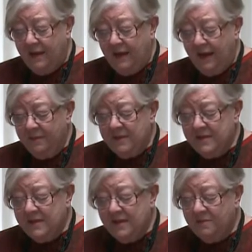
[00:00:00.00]

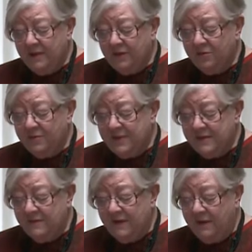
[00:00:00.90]
Amundsen and Peter
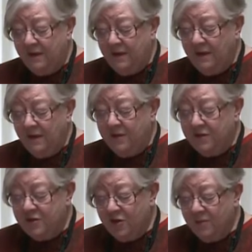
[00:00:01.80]
Ristvedt
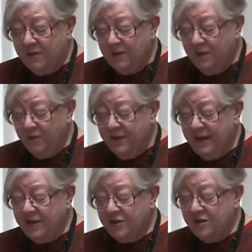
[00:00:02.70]
determined the
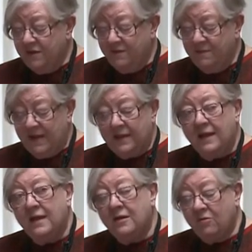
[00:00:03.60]
location of the
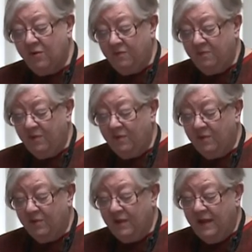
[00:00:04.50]
magnetic North Pole